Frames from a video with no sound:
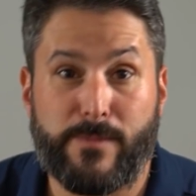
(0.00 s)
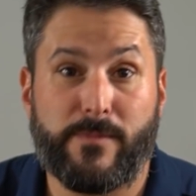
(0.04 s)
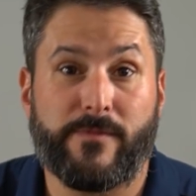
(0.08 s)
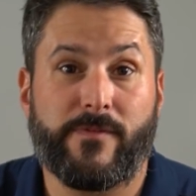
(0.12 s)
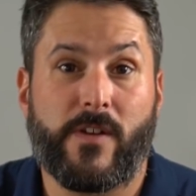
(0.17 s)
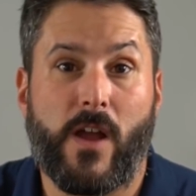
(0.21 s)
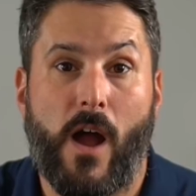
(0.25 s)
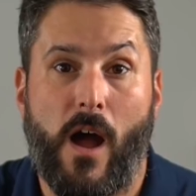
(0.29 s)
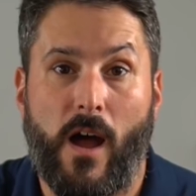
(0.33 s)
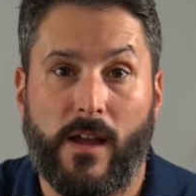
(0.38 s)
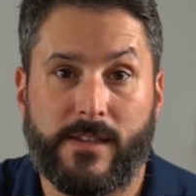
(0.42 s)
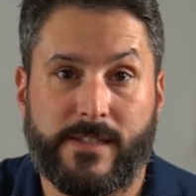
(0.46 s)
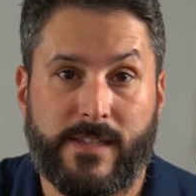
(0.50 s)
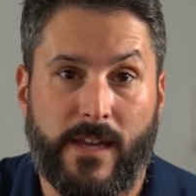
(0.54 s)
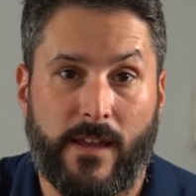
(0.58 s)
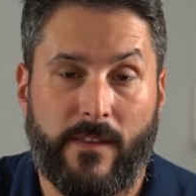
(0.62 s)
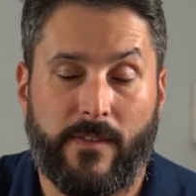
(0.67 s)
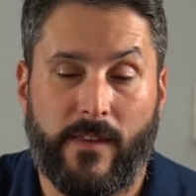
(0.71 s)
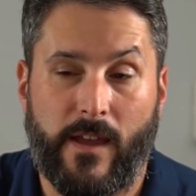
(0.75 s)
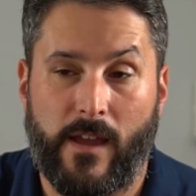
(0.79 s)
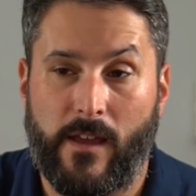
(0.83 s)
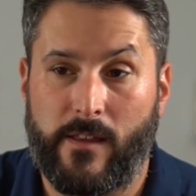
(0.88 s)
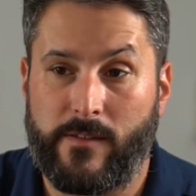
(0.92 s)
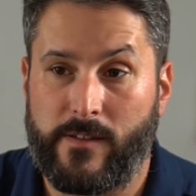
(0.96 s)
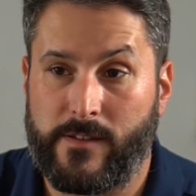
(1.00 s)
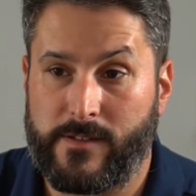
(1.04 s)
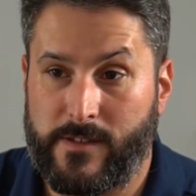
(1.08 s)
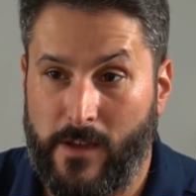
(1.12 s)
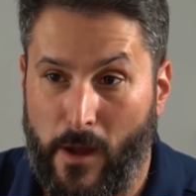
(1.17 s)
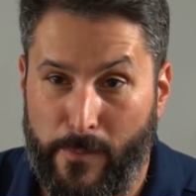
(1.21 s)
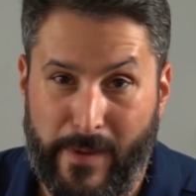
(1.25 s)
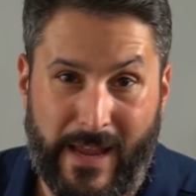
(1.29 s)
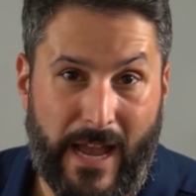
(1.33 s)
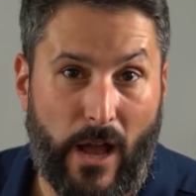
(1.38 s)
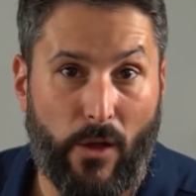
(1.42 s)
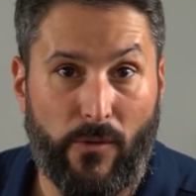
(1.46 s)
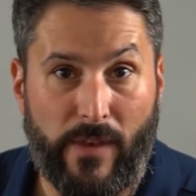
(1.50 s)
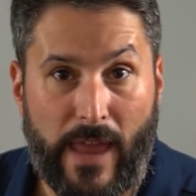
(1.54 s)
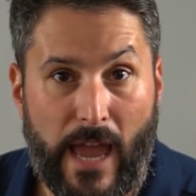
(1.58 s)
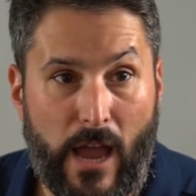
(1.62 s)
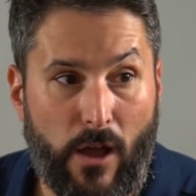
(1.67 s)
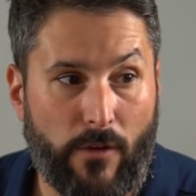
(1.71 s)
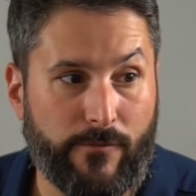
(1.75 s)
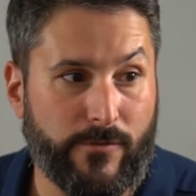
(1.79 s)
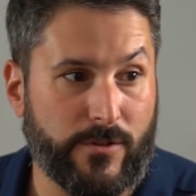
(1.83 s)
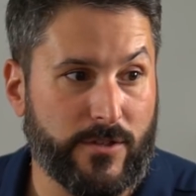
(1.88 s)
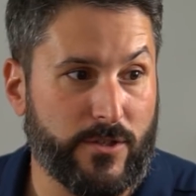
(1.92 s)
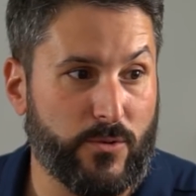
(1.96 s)
of content that's coming out now
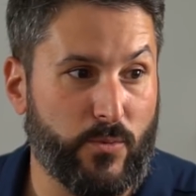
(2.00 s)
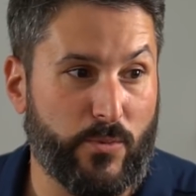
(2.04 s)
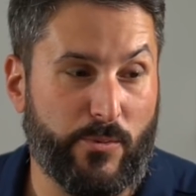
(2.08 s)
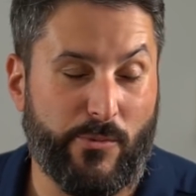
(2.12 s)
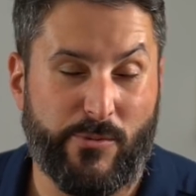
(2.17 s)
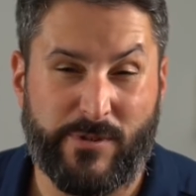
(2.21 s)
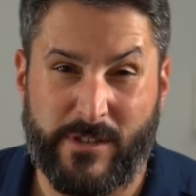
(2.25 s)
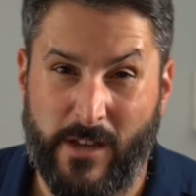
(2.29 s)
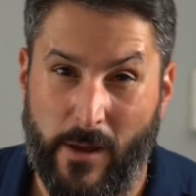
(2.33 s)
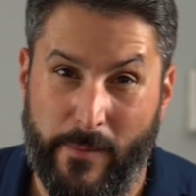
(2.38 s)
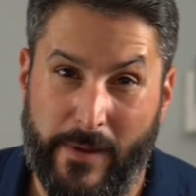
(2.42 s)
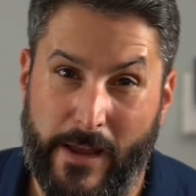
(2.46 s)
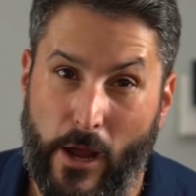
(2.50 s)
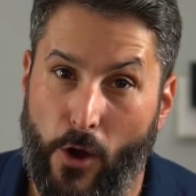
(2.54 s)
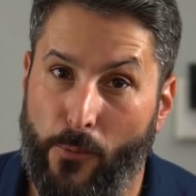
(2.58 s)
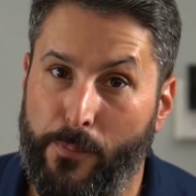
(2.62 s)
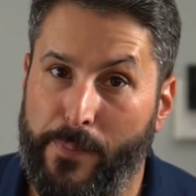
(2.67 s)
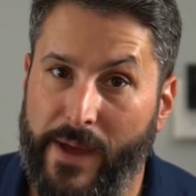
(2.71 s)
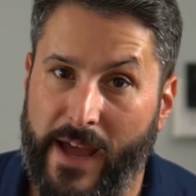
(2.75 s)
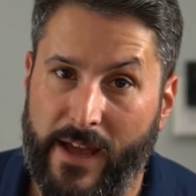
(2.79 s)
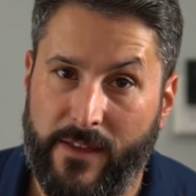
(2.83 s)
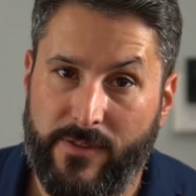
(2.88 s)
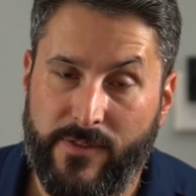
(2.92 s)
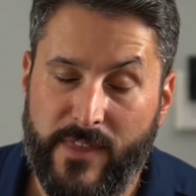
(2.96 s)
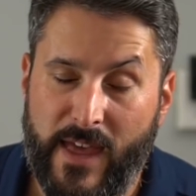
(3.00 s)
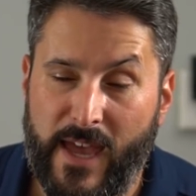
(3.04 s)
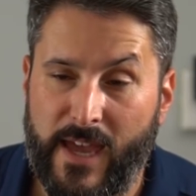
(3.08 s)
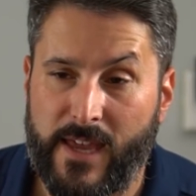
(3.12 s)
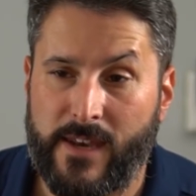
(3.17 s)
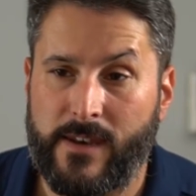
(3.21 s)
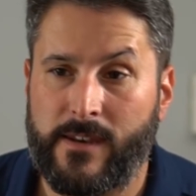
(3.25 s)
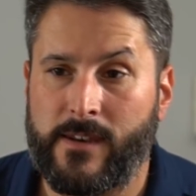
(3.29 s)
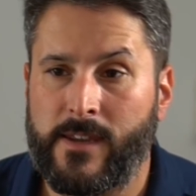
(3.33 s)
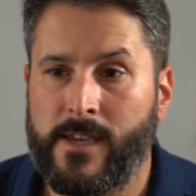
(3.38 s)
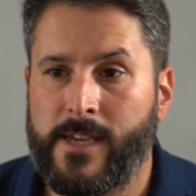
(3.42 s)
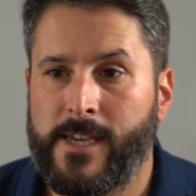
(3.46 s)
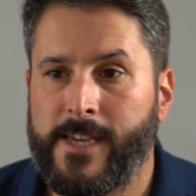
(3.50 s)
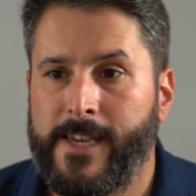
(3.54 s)
versus what was coming out back then.